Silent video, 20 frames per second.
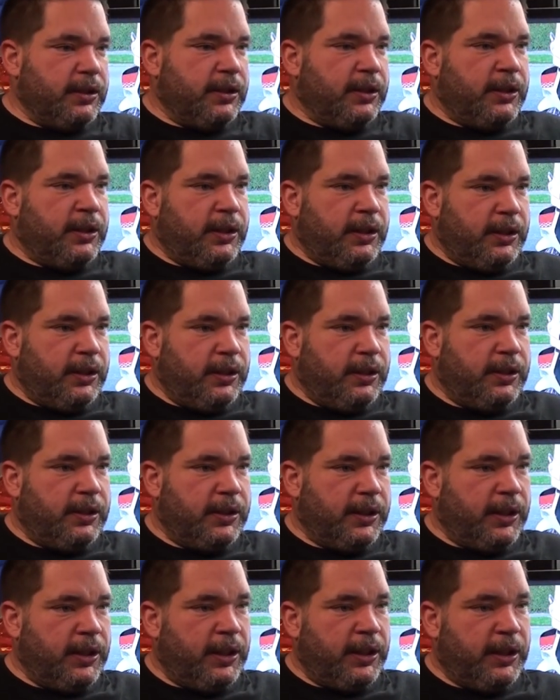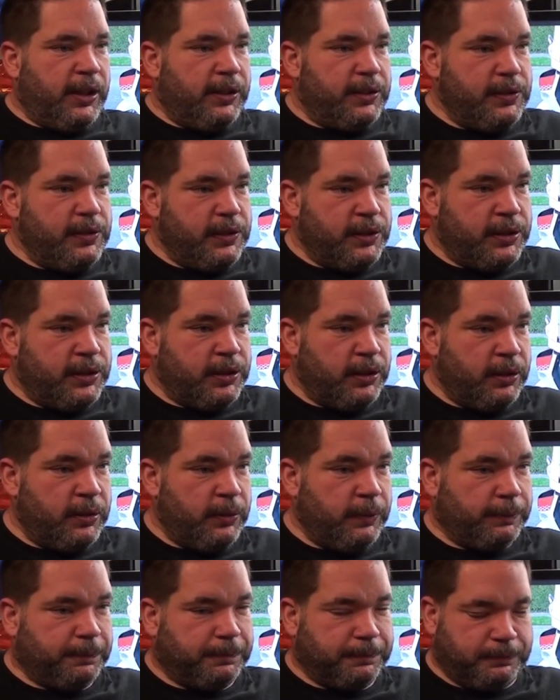Uh, yeah,
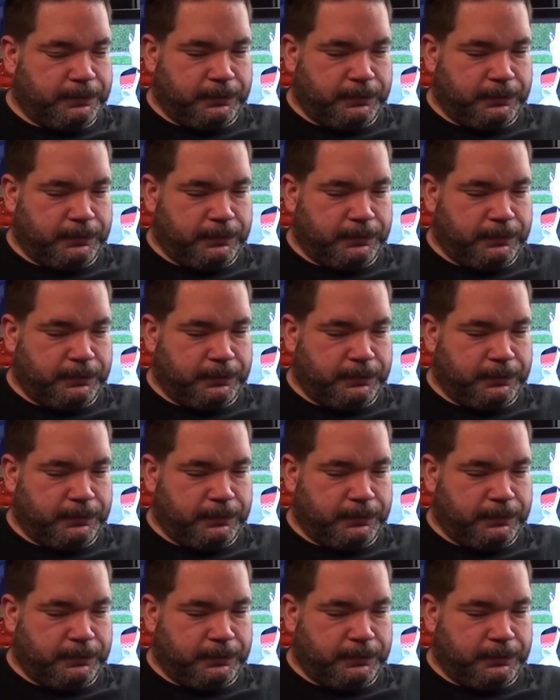so